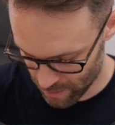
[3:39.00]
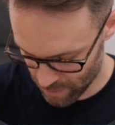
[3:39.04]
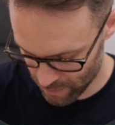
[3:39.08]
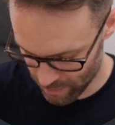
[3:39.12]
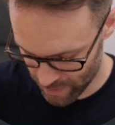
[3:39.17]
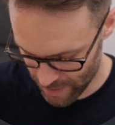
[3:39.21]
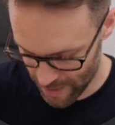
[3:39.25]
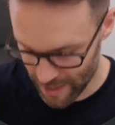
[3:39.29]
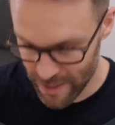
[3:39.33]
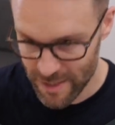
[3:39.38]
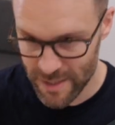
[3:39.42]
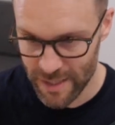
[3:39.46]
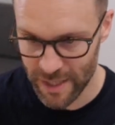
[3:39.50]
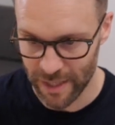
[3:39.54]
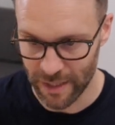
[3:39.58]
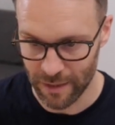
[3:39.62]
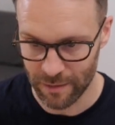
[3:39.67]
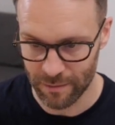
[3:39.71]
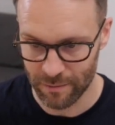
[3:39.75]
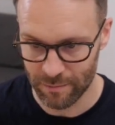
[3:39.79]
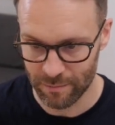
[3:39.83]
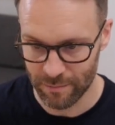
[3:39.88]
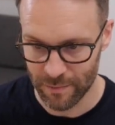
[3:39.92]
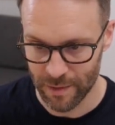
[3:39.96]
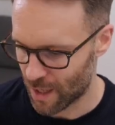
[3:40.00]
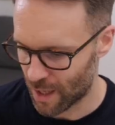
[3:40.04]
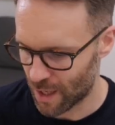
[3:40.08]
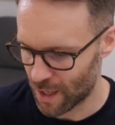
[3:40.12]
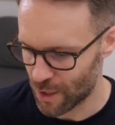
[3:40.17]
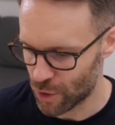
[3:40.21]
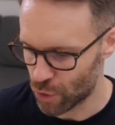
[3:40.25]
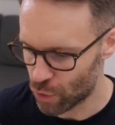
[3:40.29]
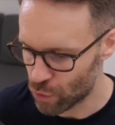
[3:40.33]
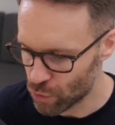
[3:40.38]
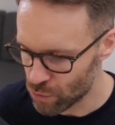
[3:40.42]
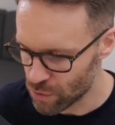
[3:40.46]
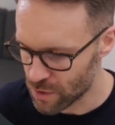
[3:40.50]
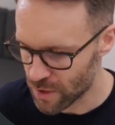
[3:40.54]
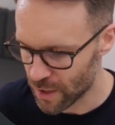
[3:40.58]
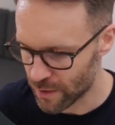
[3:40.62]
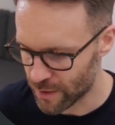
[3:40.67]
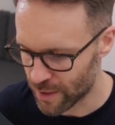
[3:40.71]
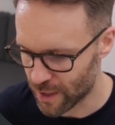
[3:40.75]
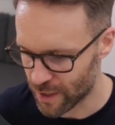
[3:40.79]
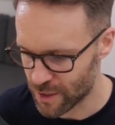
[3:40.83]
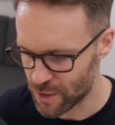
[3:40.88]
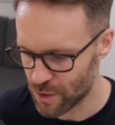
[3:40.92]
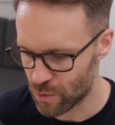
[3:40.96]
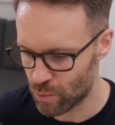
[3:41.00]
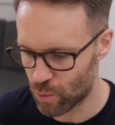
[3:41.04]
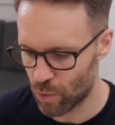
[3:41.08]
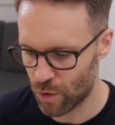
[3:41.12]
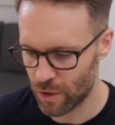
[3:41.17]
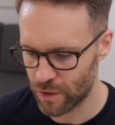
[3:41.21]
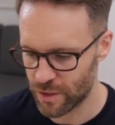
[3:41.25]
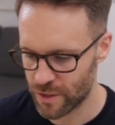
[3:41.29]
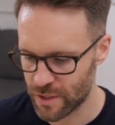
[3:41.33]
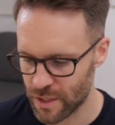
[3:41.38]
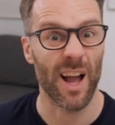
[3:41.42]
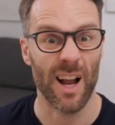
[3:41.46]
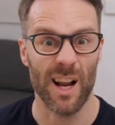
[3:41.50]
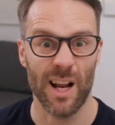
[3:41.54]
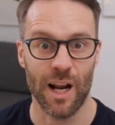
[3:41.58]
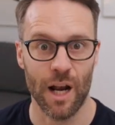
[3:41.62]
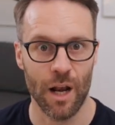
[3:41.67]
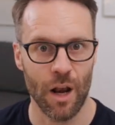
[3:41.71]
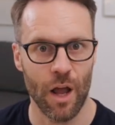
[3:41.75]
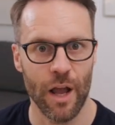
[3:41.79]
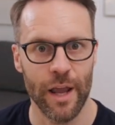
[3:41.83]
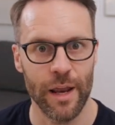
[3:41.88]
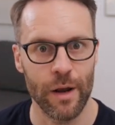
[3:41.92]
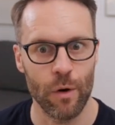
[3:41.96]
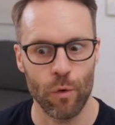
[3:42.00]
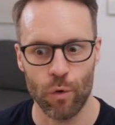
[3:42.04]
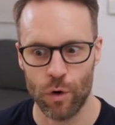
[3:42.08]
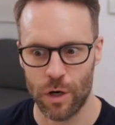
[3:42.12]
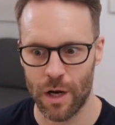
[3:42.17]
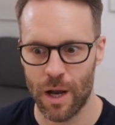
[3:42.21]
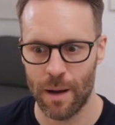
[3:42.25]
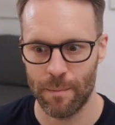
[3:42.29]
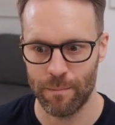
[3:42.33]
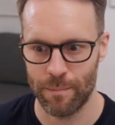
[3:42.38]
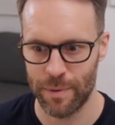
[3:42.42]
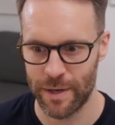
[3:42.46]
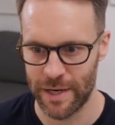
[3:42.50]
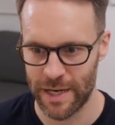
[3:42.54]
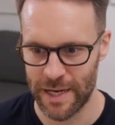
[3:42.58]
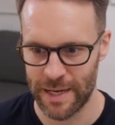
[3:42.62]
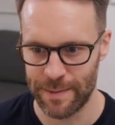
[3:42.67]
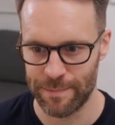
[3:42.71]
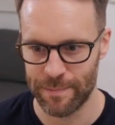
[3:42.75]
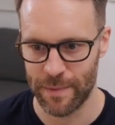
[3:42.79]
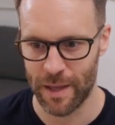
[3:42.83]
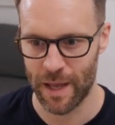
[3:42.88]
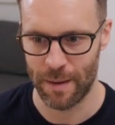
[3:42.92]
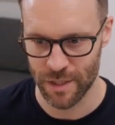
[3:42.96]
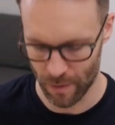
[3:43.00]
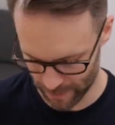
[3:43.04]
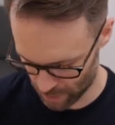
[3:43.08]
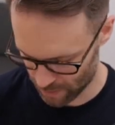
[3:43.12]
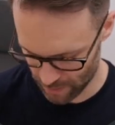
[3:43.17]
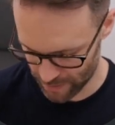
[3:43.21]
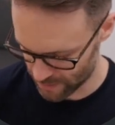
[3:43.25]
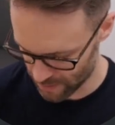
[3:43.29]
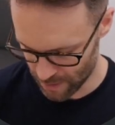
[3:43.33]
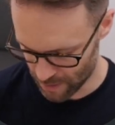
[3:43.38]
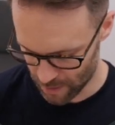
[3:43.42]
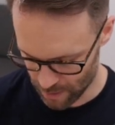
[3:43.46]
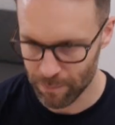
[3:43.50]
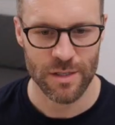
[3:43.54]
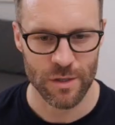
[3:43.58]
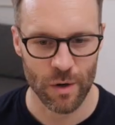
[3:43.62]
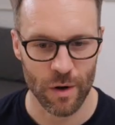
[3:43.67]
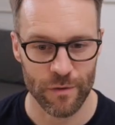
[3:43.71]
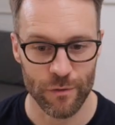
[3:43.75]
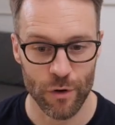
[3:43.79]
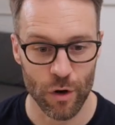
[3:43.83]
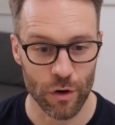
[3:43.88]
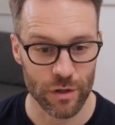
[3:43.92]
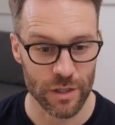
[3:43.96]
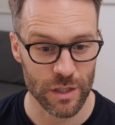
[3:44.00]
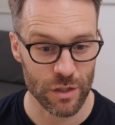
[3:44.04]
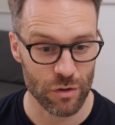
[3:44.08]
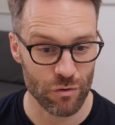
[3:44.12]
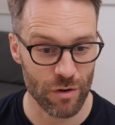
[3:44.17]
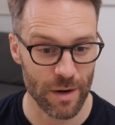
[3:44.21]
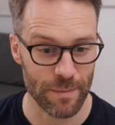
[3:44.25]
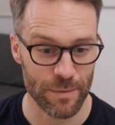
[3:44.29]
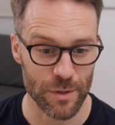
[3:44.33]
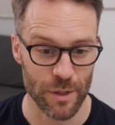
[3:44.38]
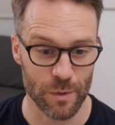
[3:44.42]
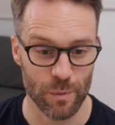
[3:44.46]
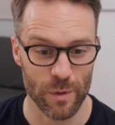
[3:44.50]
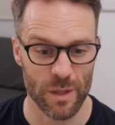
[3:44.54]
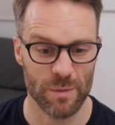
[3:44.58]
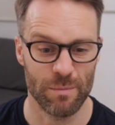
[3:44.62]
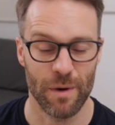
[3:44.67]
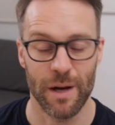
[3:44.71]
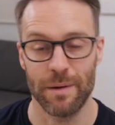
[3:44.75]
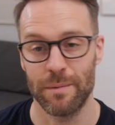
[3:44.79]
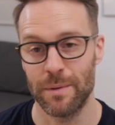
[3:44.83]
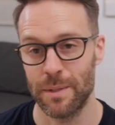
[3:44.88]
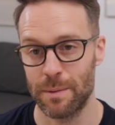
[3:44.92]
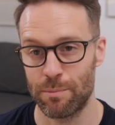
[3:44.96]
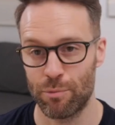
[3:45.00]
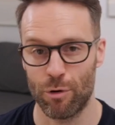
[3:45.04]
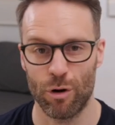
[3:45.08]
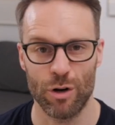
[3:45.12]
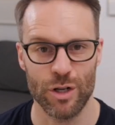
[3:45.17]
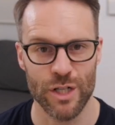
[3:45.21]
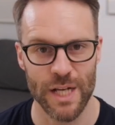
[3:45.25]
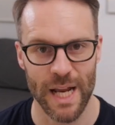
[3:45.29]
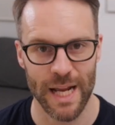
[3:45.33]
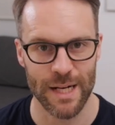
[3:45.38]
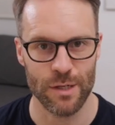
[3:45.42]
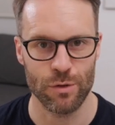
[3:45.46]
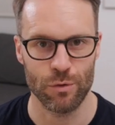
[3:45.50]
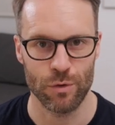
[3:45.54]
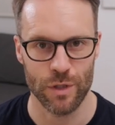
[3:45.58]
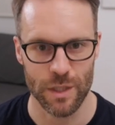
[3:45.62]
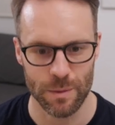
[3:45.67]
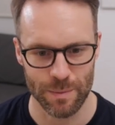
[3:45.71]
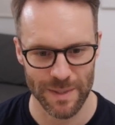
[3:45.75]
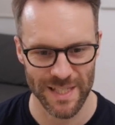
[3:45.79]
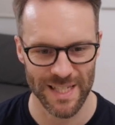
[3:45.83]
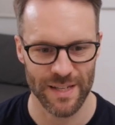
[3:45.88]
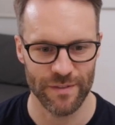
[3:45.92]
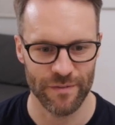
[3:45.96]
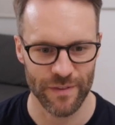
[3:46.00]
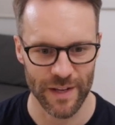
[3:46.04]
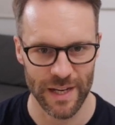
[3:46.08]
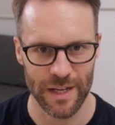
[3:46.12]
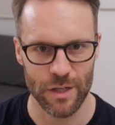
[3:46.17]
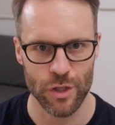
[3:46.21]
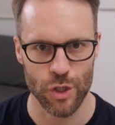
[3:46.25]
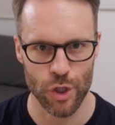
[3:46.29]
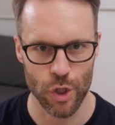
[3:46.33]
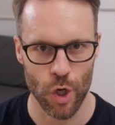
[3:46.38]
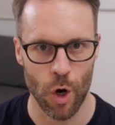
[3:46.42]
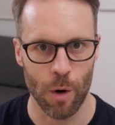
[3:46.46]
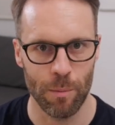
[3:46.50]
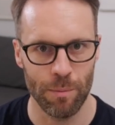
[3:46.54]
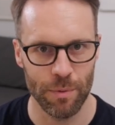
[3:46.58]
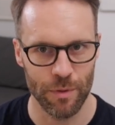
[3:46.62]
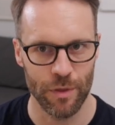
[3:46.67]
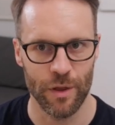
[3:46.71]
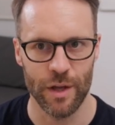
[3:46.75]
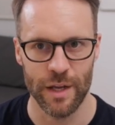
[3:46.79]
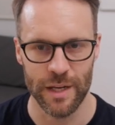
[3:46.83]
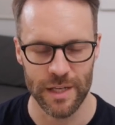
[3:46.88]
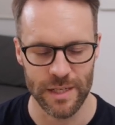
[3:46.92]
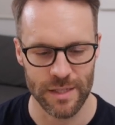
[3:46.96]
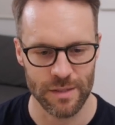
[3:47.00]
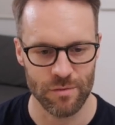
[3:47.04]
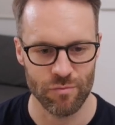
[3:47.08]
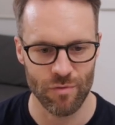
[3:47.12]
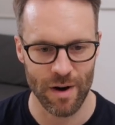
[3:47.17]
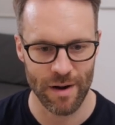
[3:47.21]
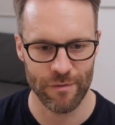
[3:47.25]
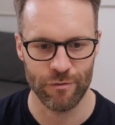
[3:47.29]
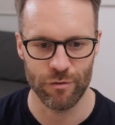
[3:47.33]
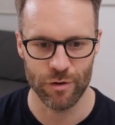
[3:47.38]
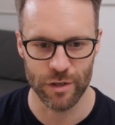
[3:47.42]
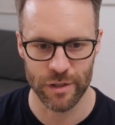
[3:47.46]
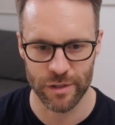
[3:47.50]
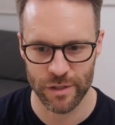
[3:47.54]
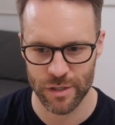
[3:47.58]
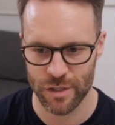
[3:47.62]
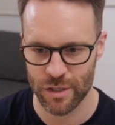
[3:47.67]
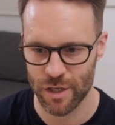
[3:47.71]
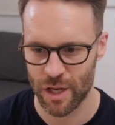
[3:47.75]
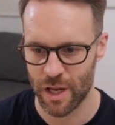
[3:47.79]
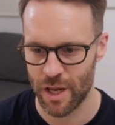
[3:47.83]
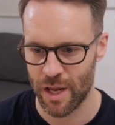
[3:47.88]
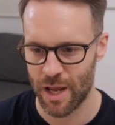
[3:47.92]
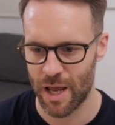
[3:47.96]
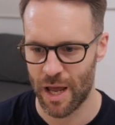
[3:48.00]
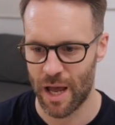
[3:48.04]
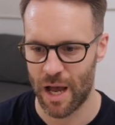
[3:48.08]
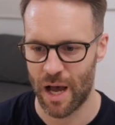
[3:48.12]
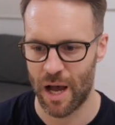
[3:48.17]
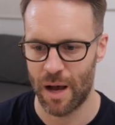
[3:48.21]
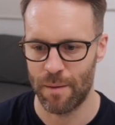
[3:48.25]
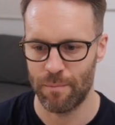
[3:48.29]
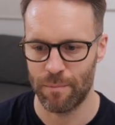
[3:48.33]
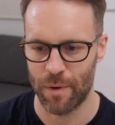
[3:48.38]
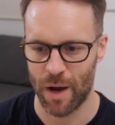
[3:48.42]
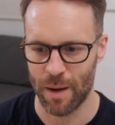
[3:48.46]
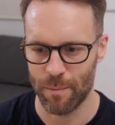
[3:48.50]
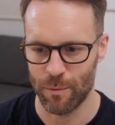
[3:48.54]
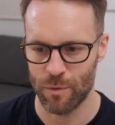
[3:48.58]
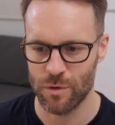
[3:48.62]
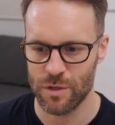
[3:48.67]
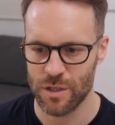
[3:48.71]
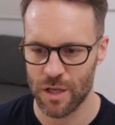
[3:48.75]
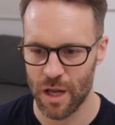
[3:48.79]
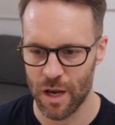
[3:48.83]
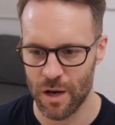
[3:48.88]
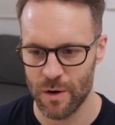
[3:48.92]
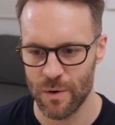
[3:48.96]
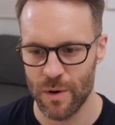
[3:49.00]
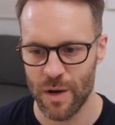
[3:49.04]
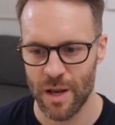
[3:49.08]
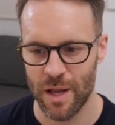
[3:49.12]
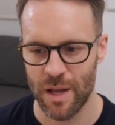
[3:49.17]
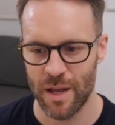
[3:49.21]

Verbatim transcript: creating. Uh, you're also going to want a client or company. So I've got description, which might be the project or the specific job that it's referenced, um, but I'm also